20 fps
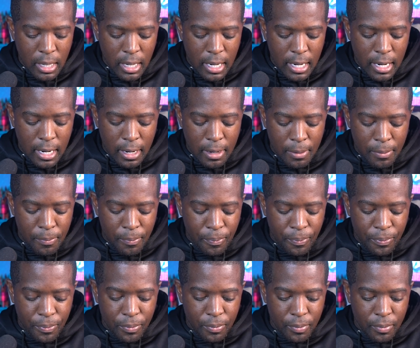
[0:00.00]

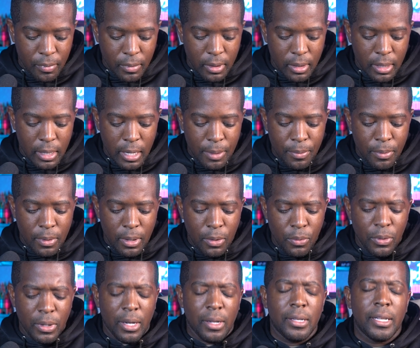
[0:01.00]
Um, he he
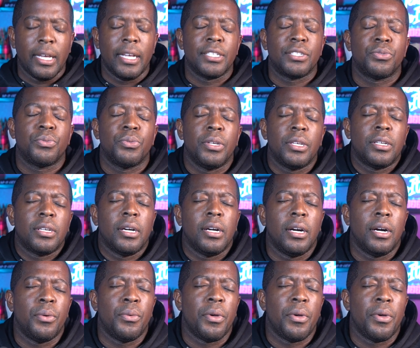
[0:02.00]
went out last week uh,